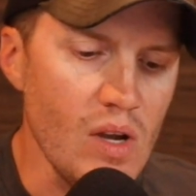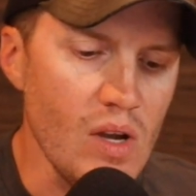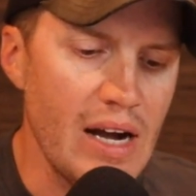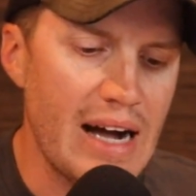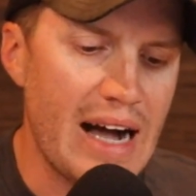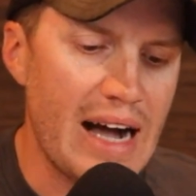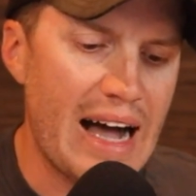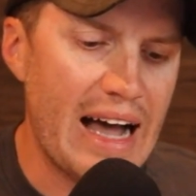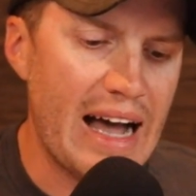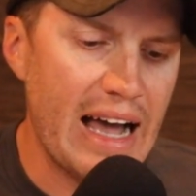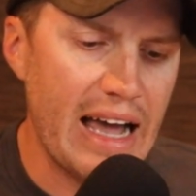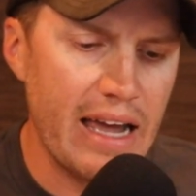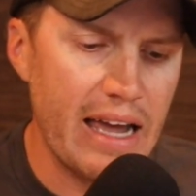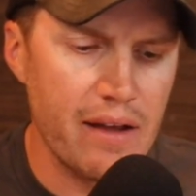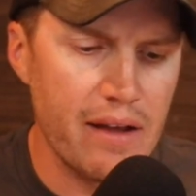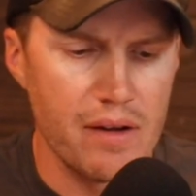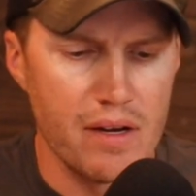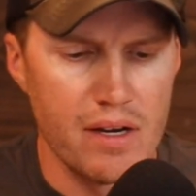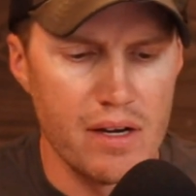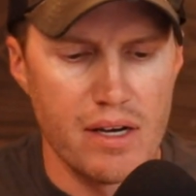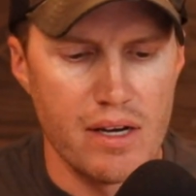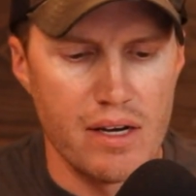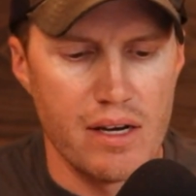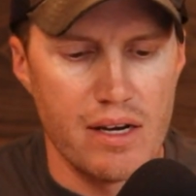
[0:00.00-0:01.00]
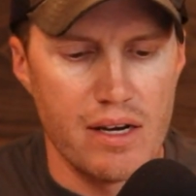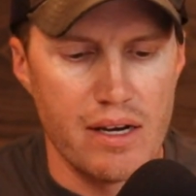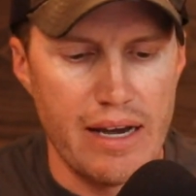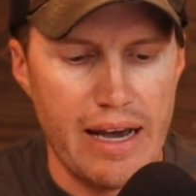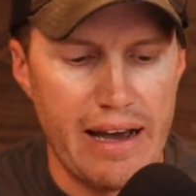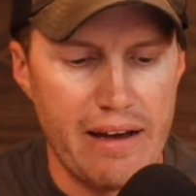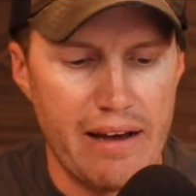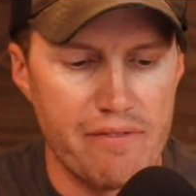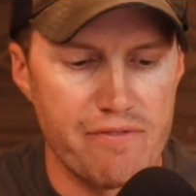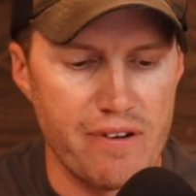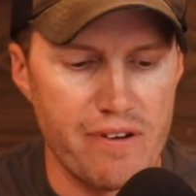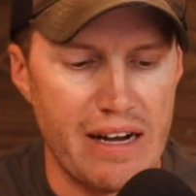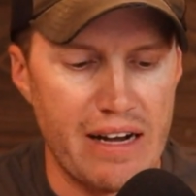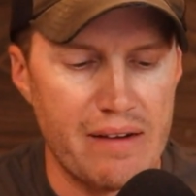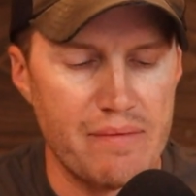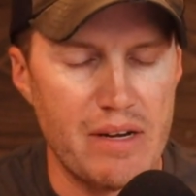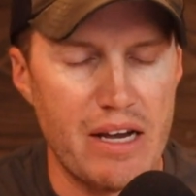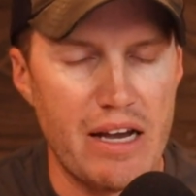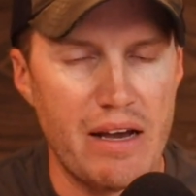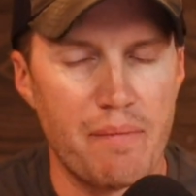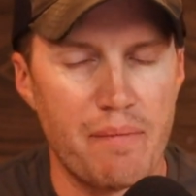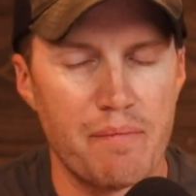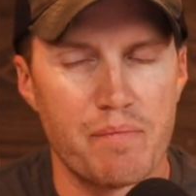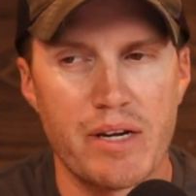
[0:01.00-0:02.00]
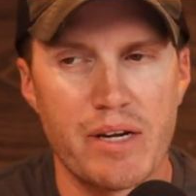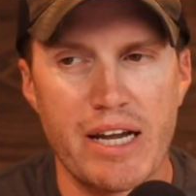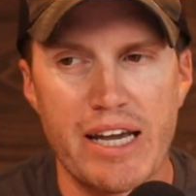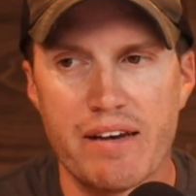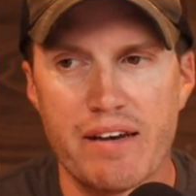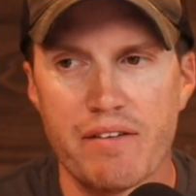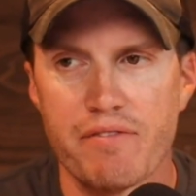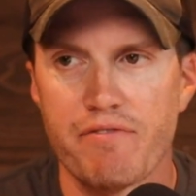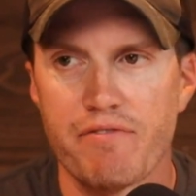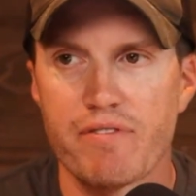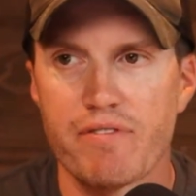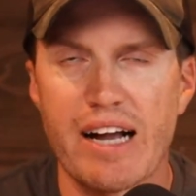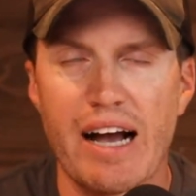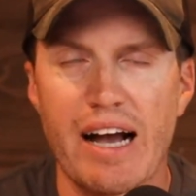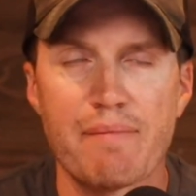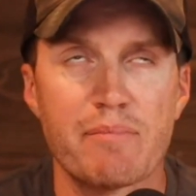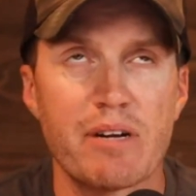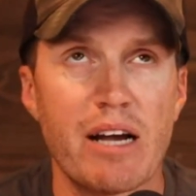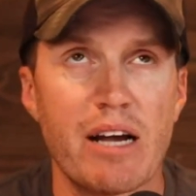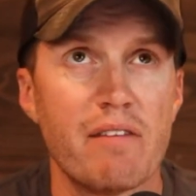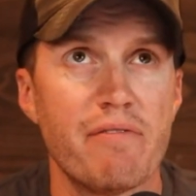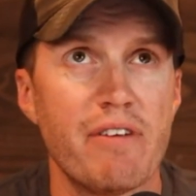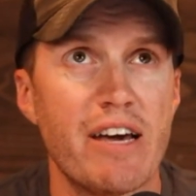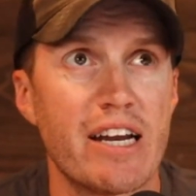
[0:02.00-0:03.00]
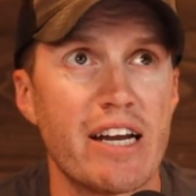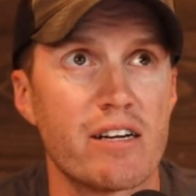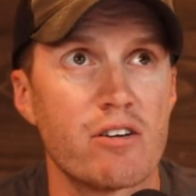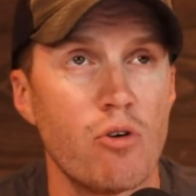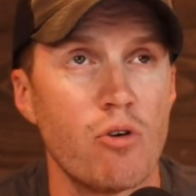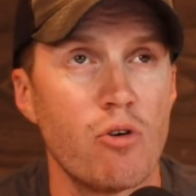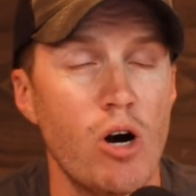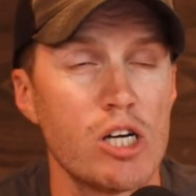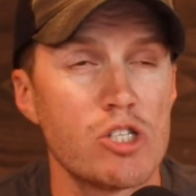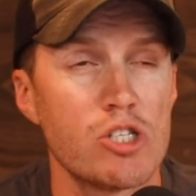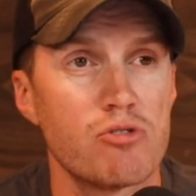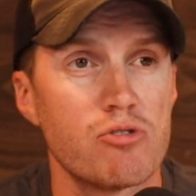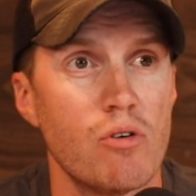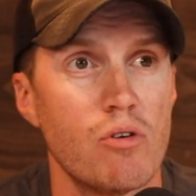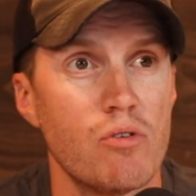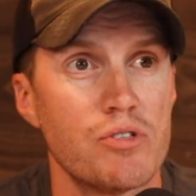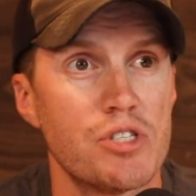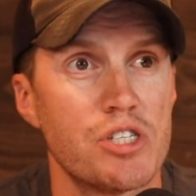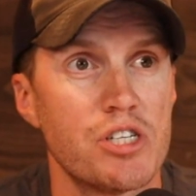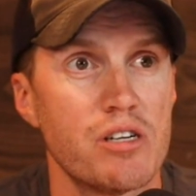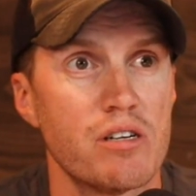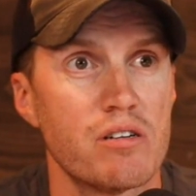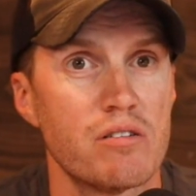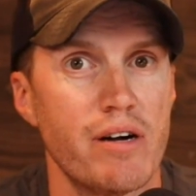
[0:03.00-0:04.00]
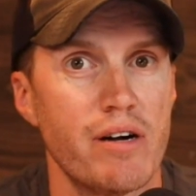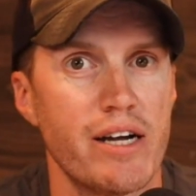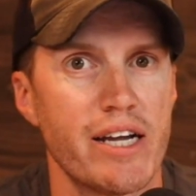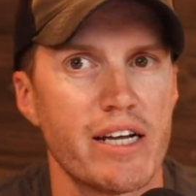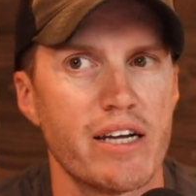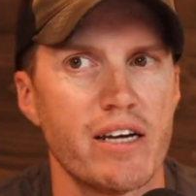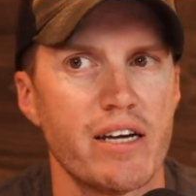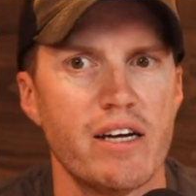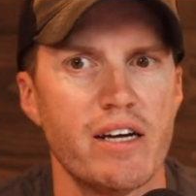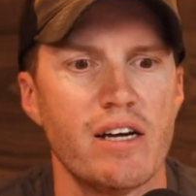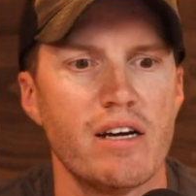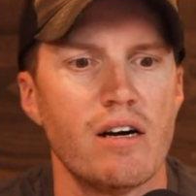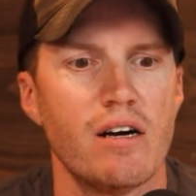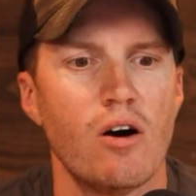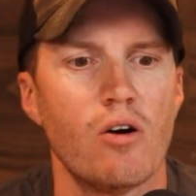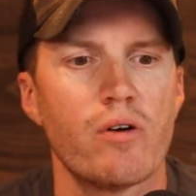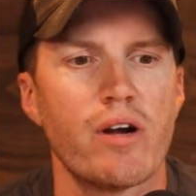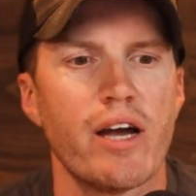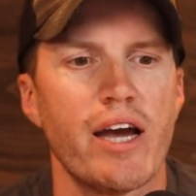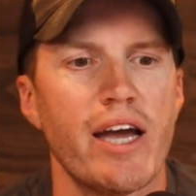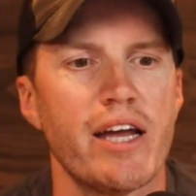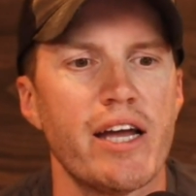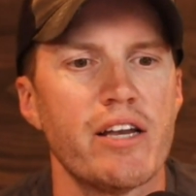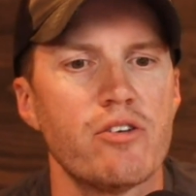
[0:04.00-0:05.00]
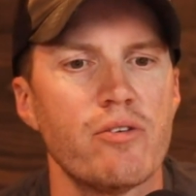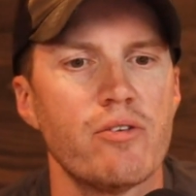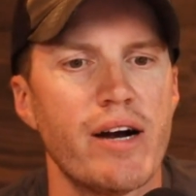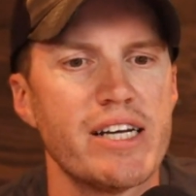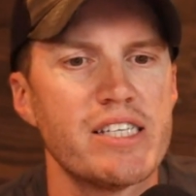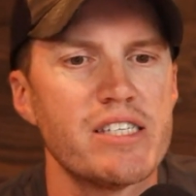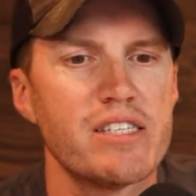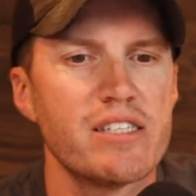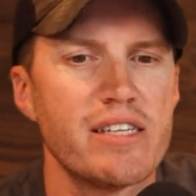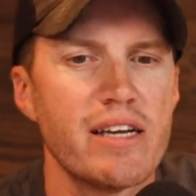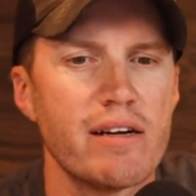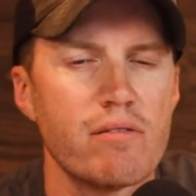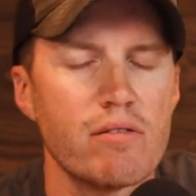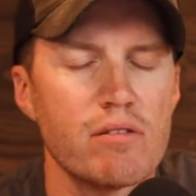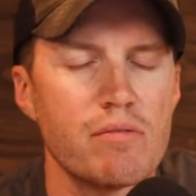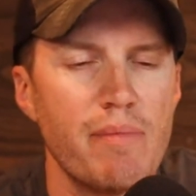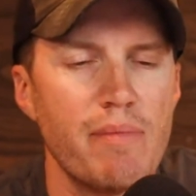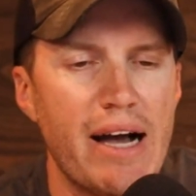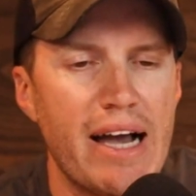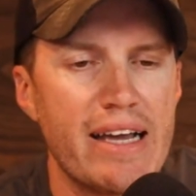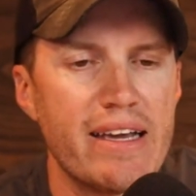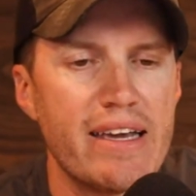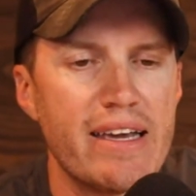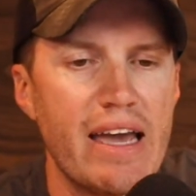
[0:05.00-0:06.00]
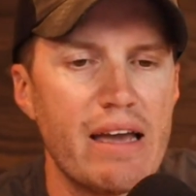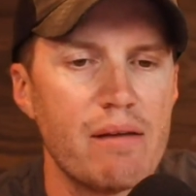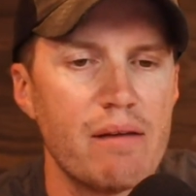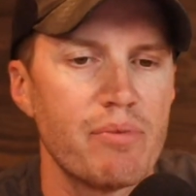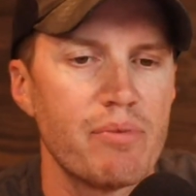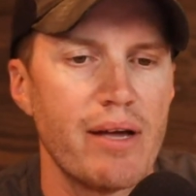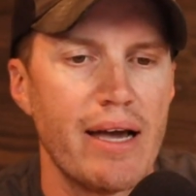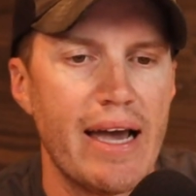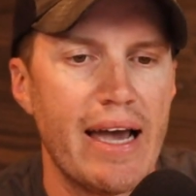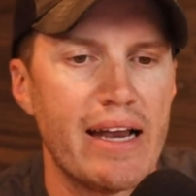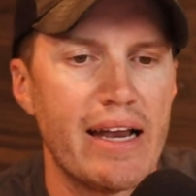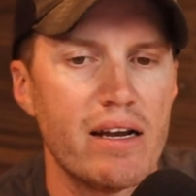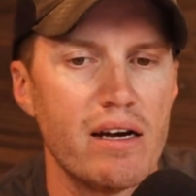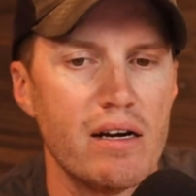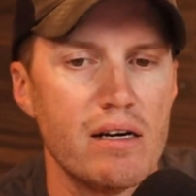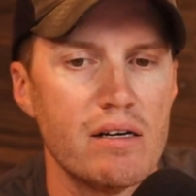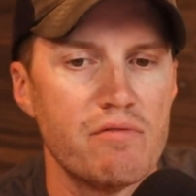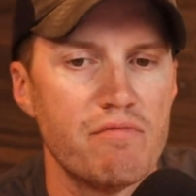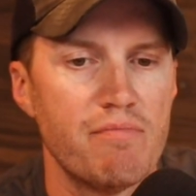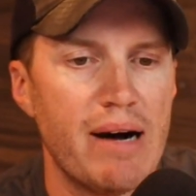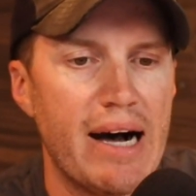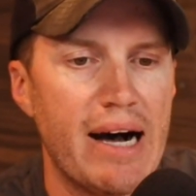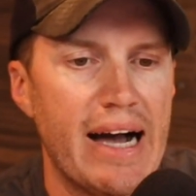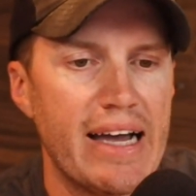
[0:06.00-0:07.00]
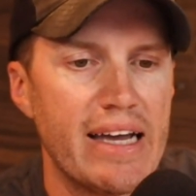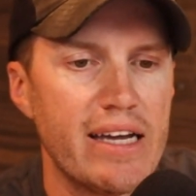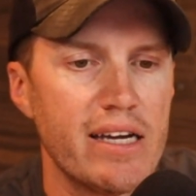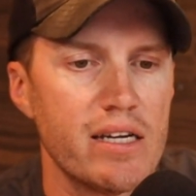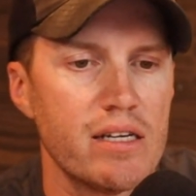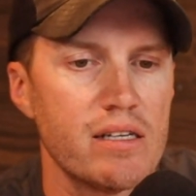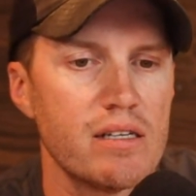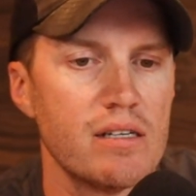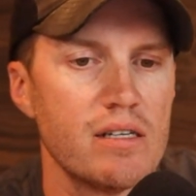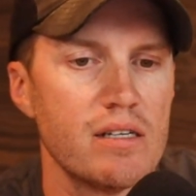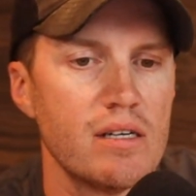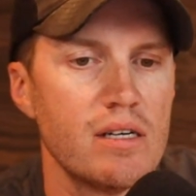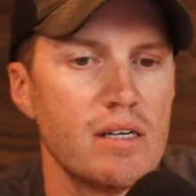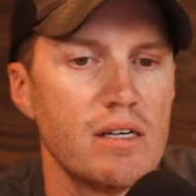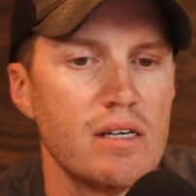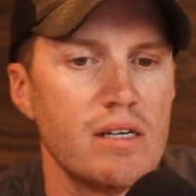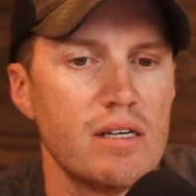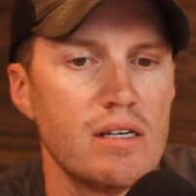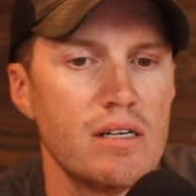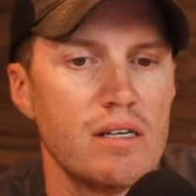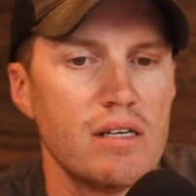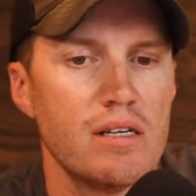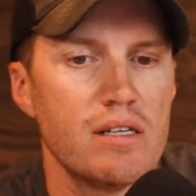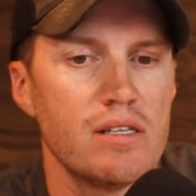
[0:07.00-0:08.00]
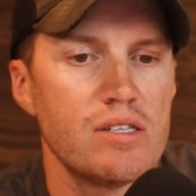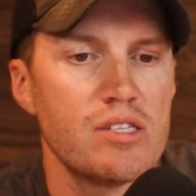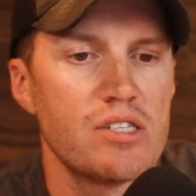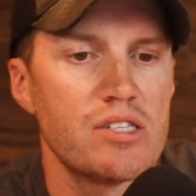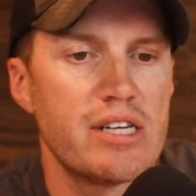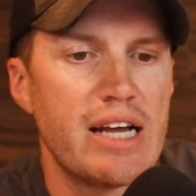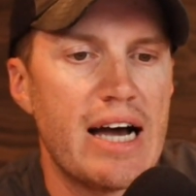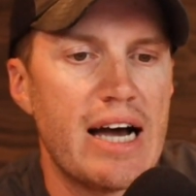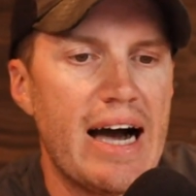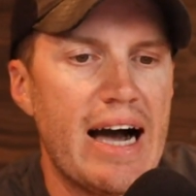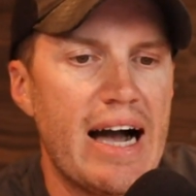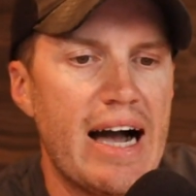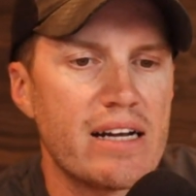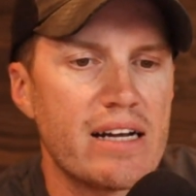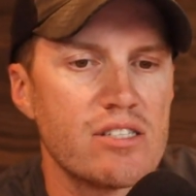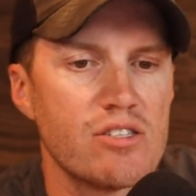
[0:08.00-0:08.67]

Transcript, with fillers: I have I'm, am kind of I'm kind of at a crossroads here. Like, okay, do I stick with my game plan of buying stocks